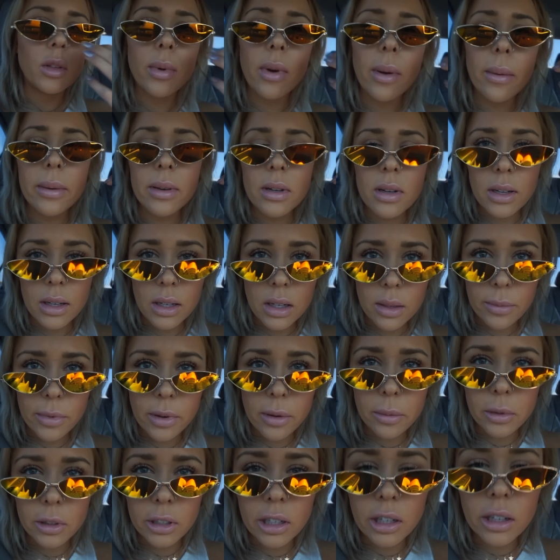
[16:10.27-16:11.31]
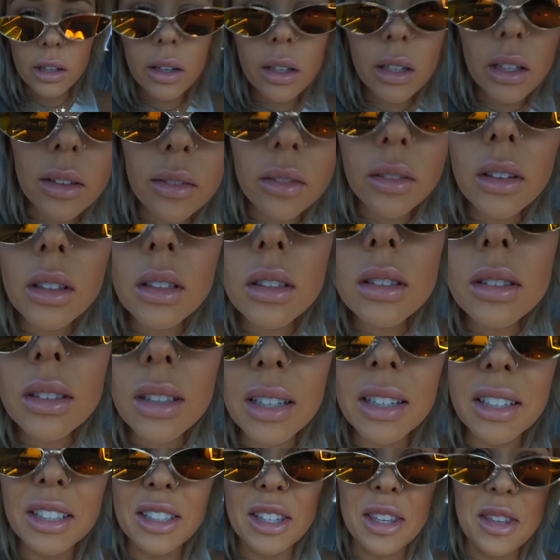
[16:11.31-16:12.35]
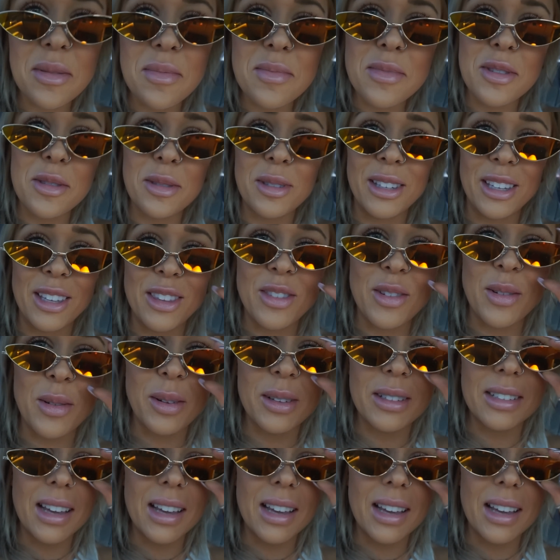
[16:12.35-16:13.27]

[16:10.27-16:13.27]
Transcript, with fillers: You're probably not gonna be able to hear any of this music the whole